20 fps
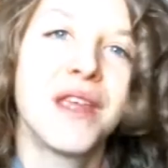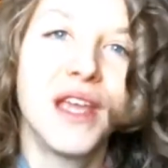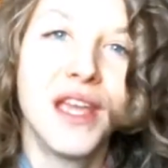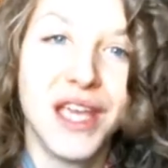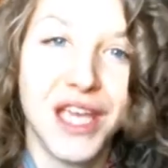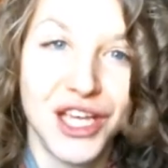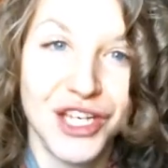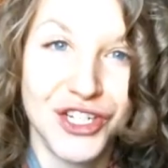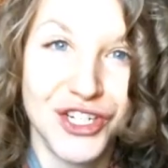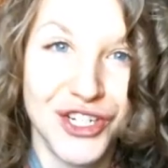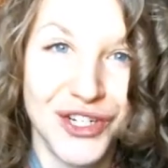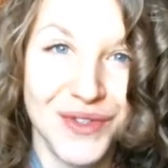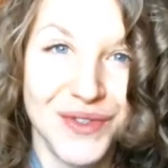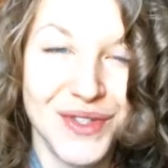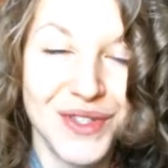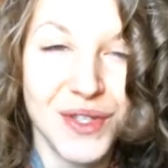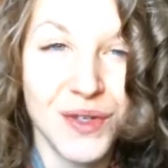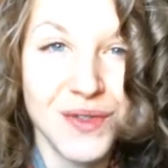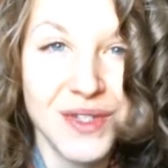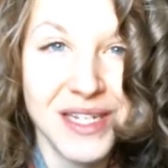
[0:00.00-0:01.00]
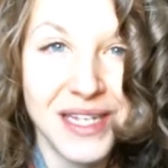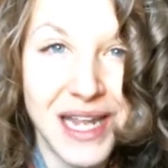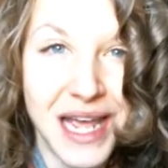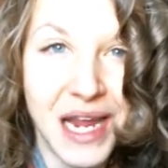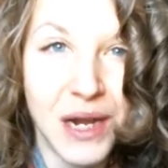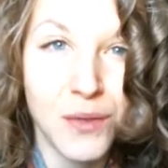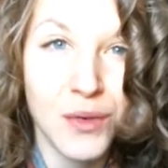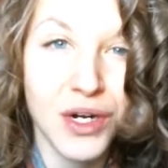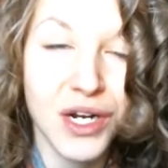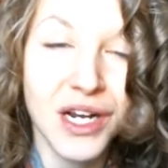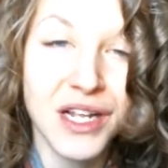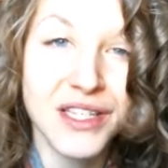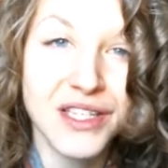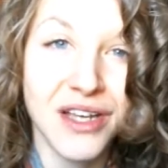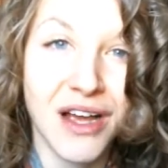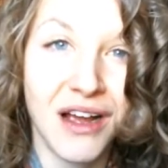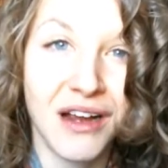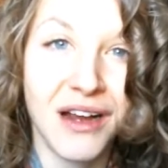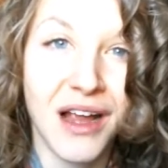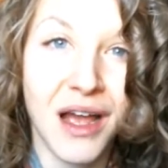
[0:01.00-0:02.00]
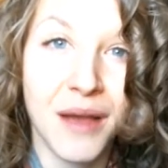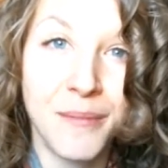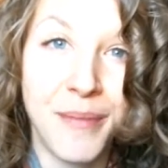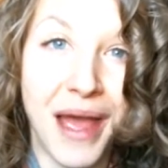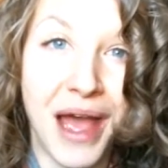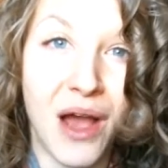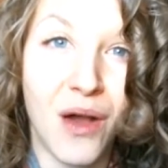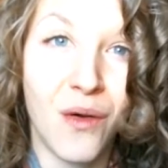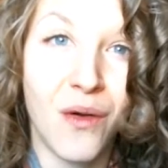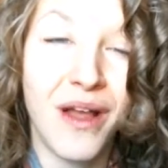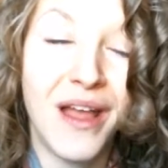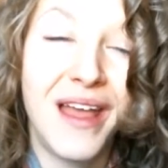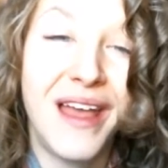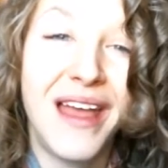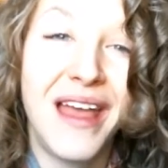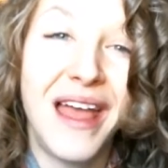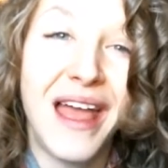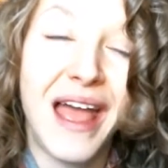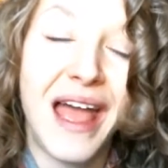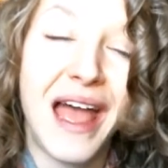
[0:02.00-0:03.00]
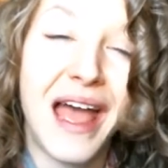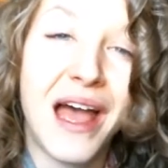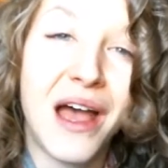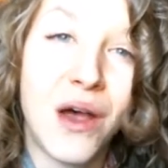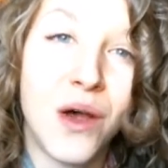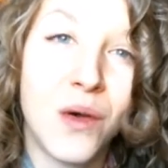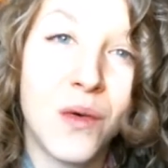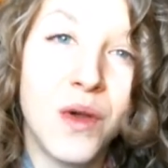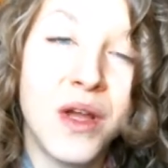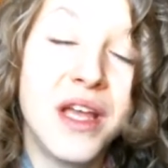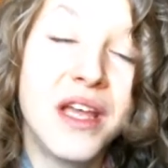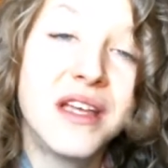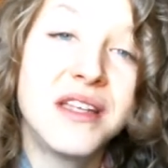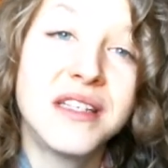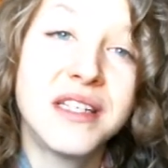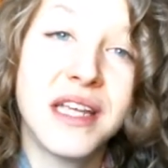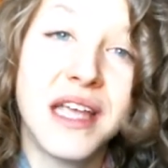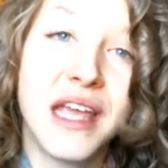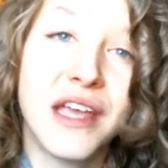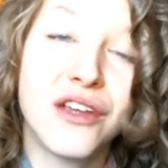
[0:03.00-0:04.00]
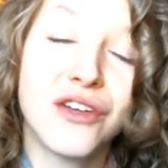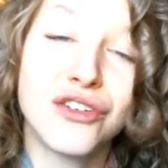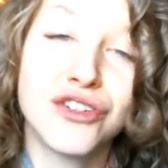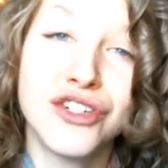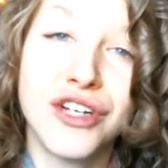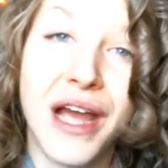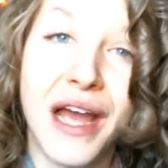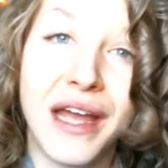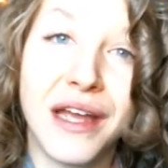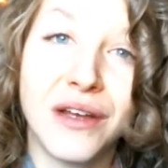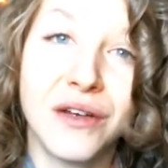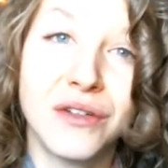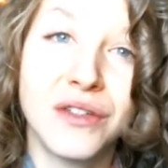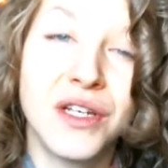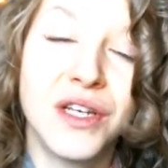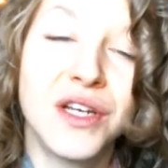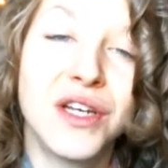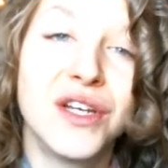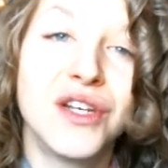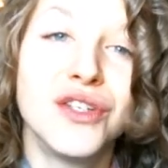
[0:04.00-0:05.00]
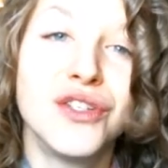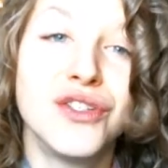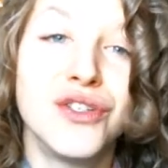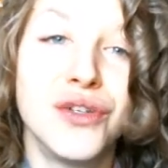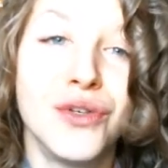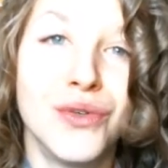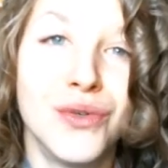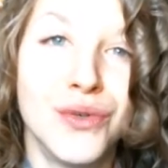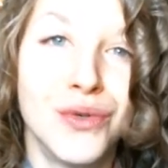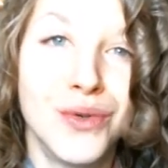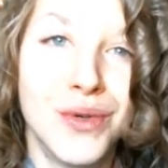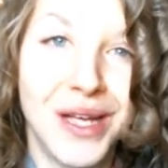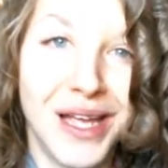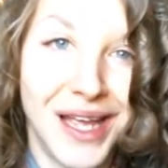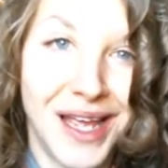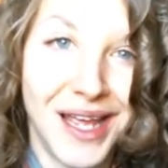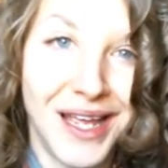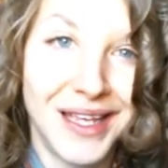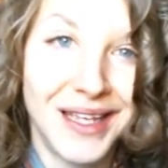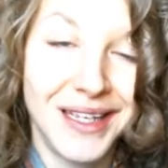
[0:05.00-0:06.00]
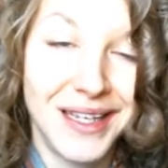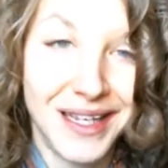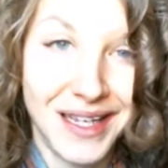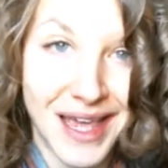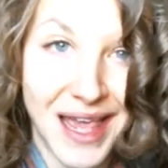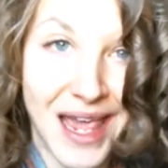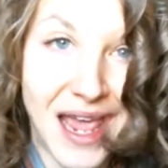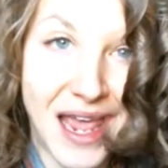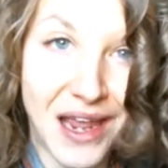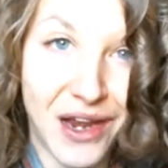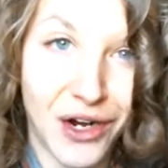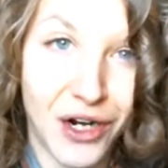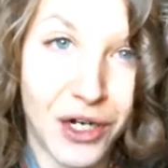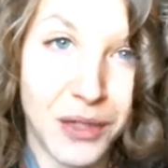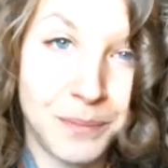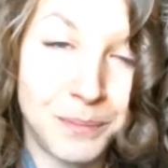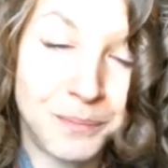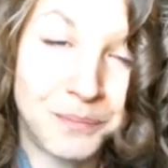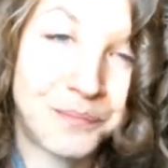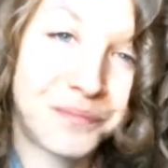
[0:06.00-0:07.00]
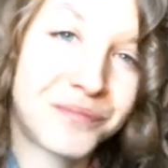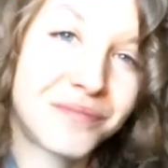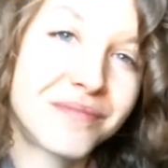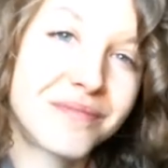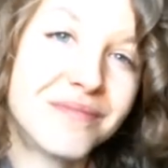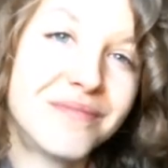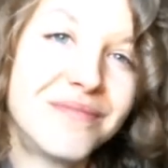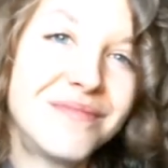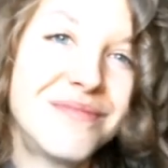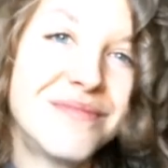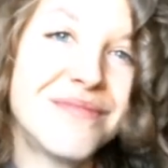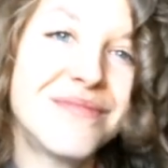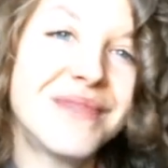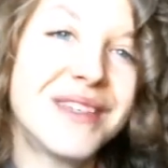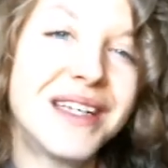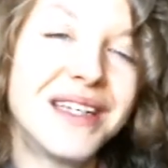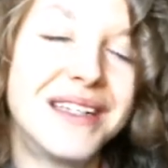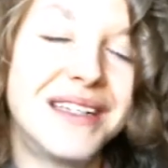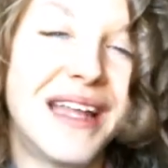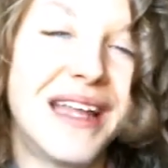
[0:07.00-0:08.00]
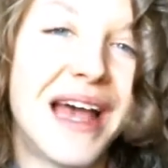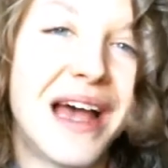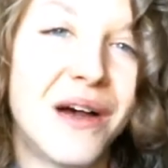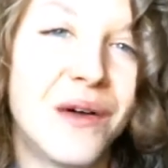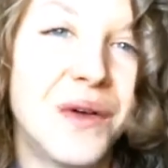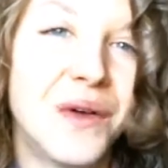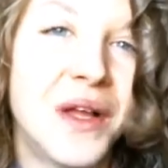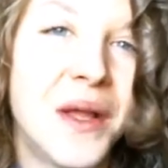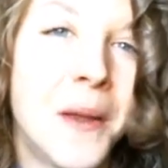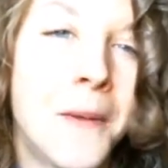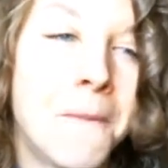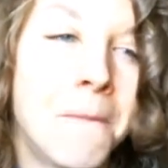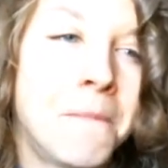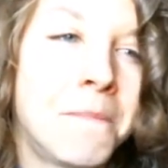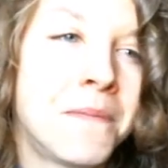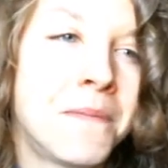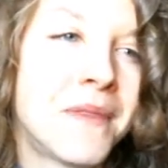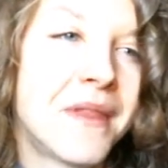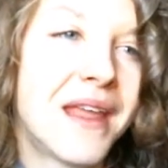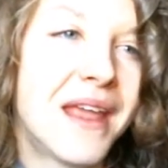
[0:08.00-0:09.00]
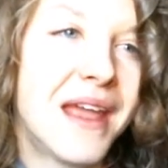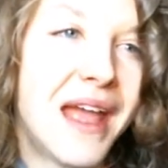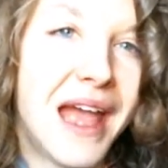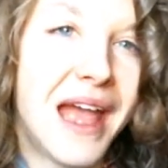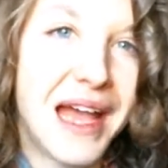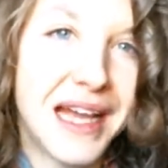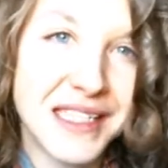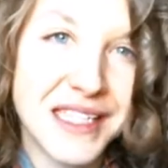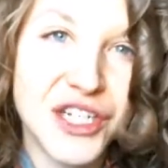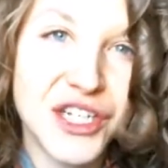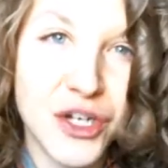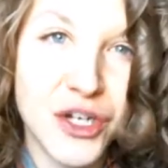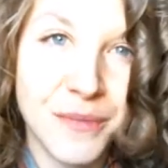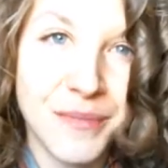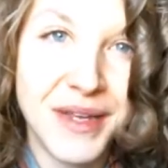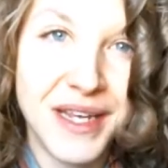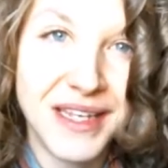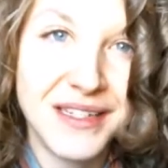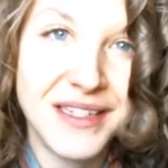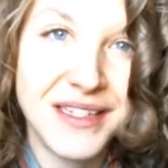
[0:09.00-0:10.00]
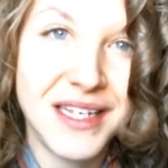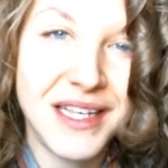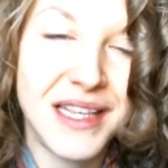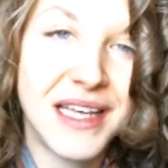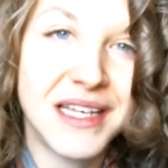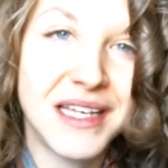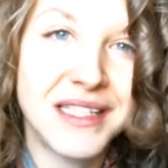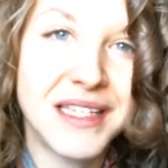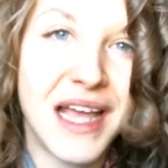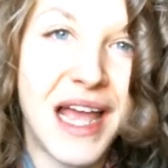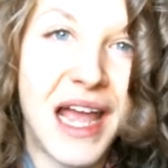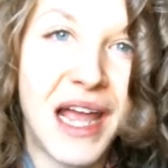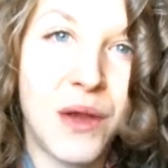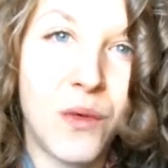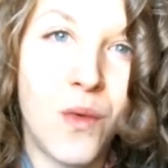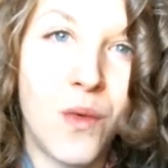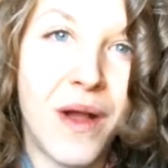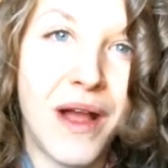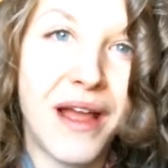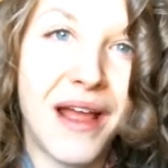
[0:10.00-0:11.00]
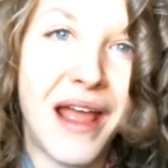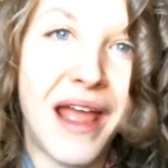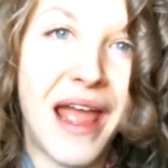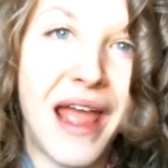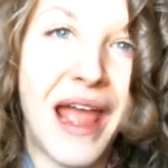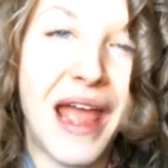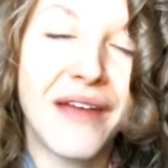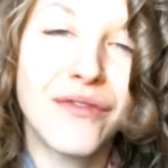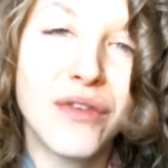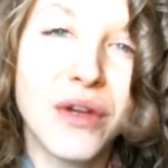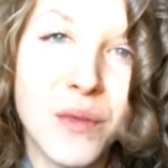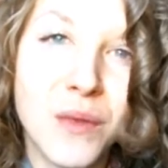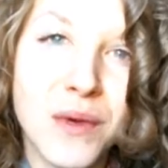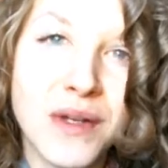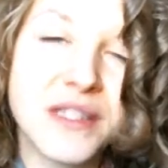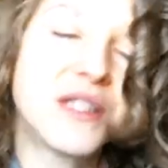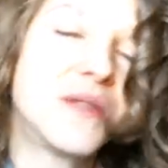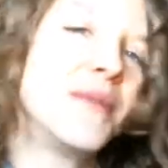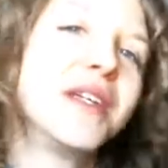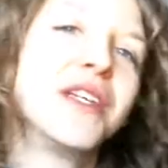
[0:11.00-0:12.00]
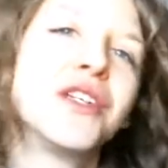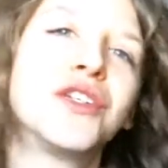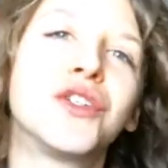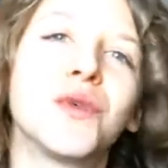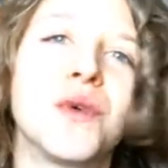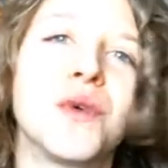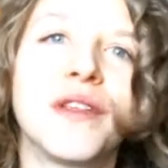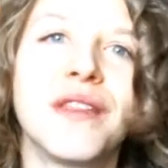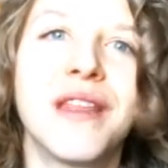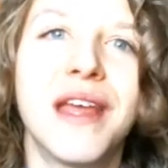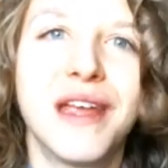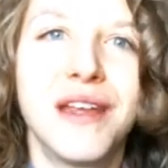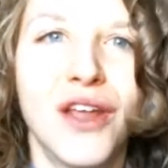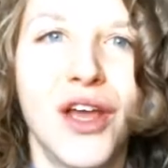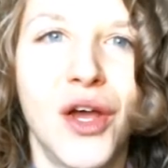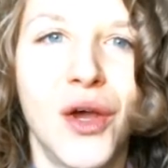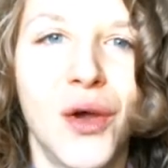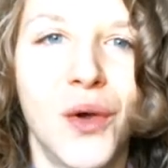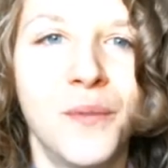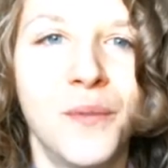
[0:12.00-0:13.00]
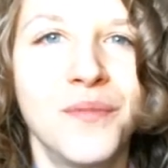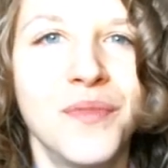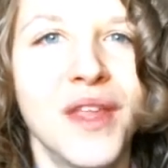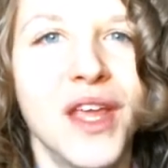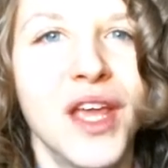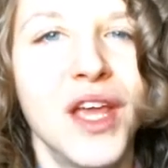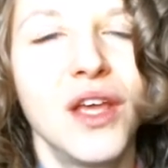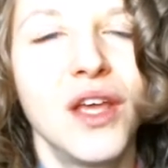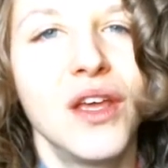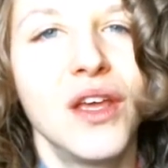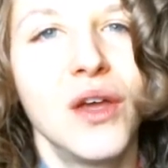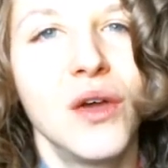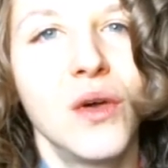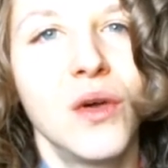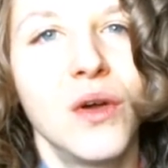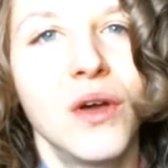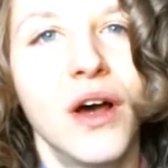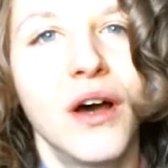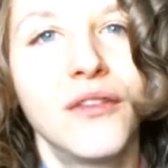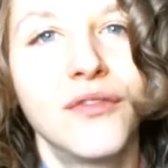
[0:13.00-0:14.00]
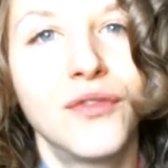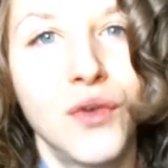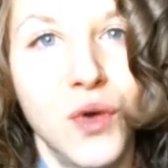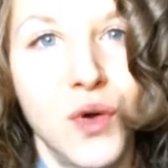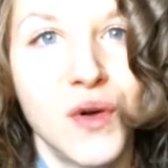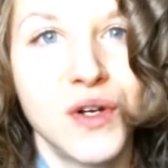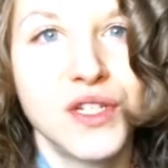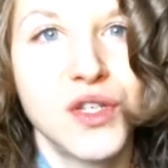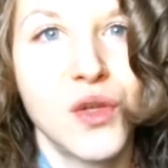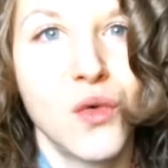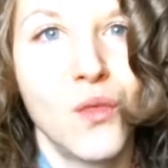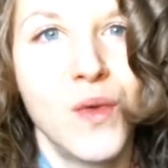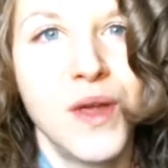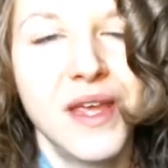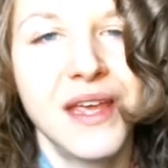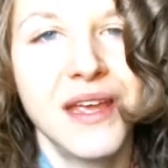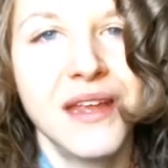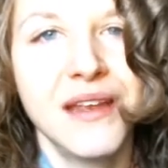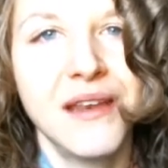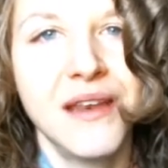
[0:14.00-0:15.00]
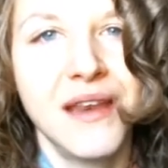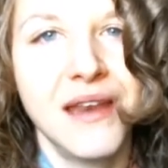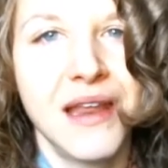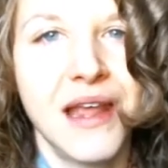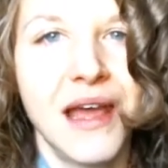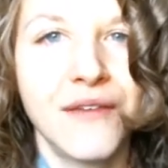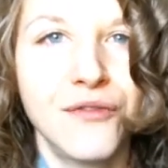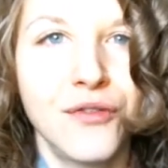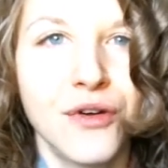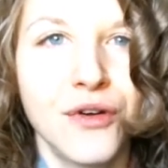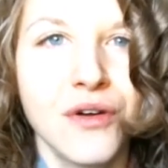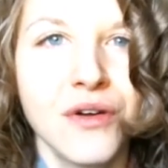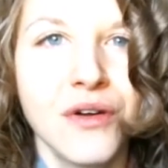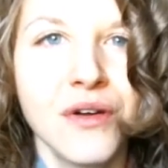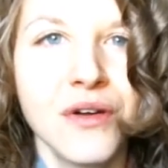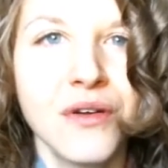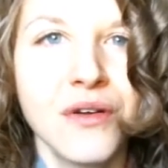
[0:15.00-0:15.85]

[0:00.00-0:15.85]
issues. So today we're going to talk about how to get your child to care. Now, as I jump into this, I want everyone to be sure they know of course, we can never